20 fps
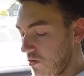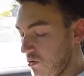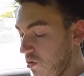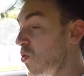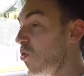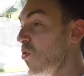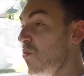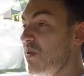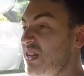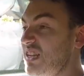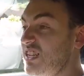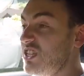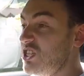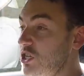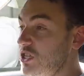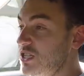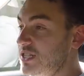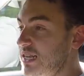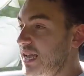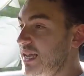All Mini
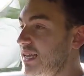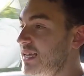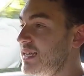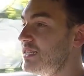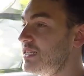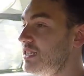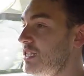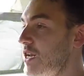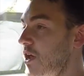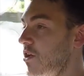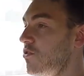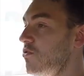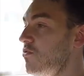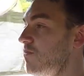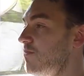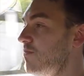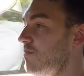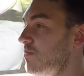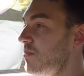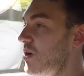do say is, you know,
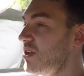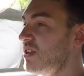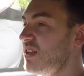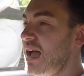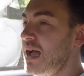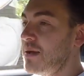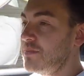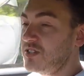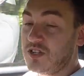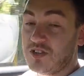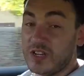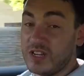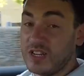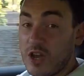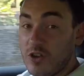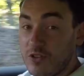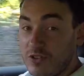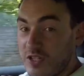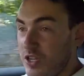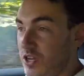under absolutely
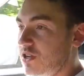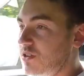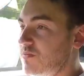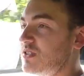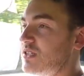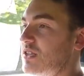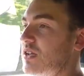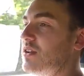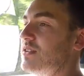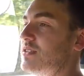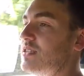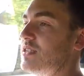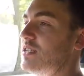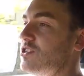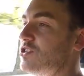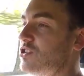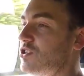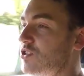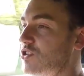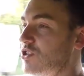no circumstances
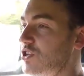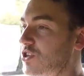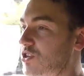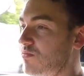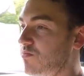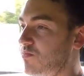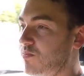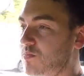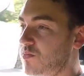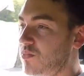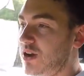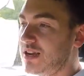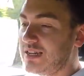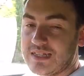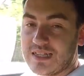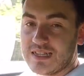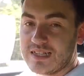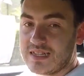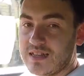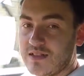should you press
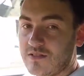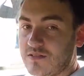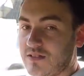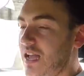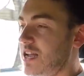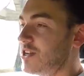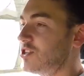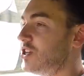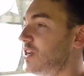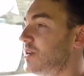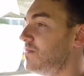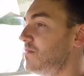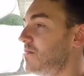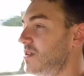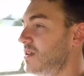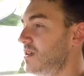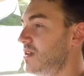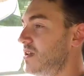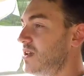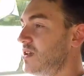this little gadget
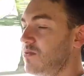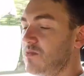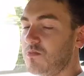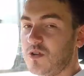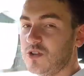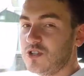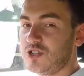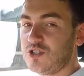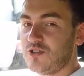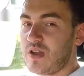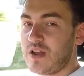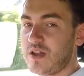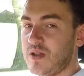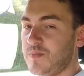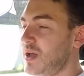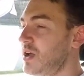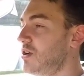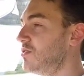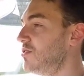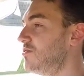whilst you're out and
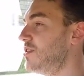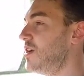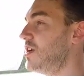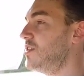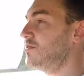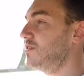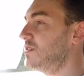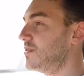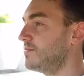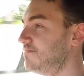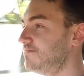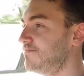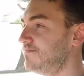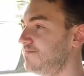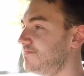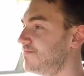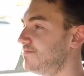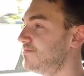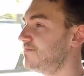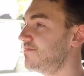about on the road.
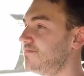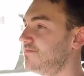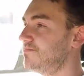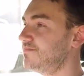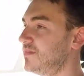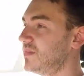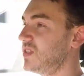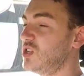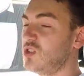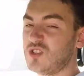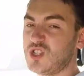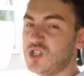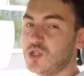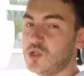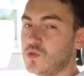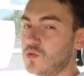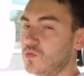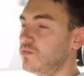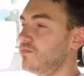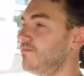Not at
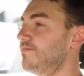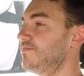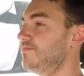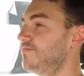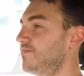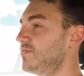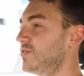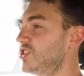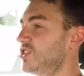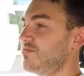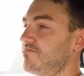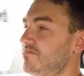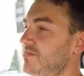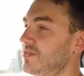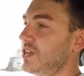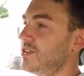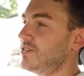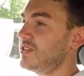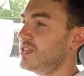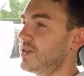all. Just
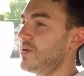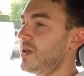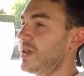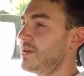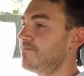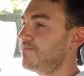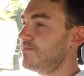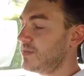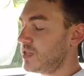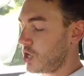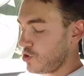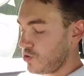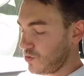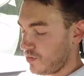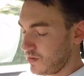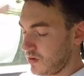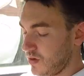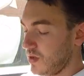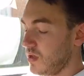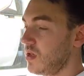don't do it. Don't
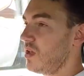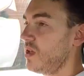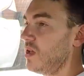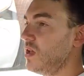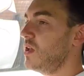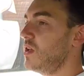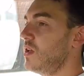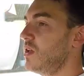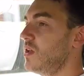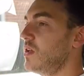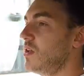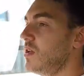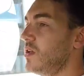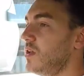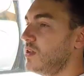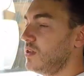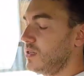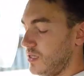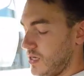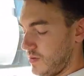
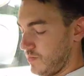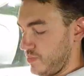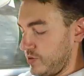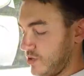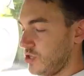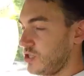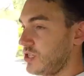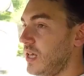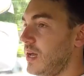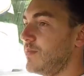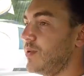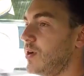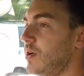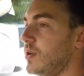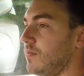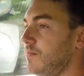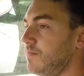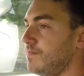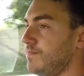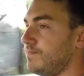Don't push that button.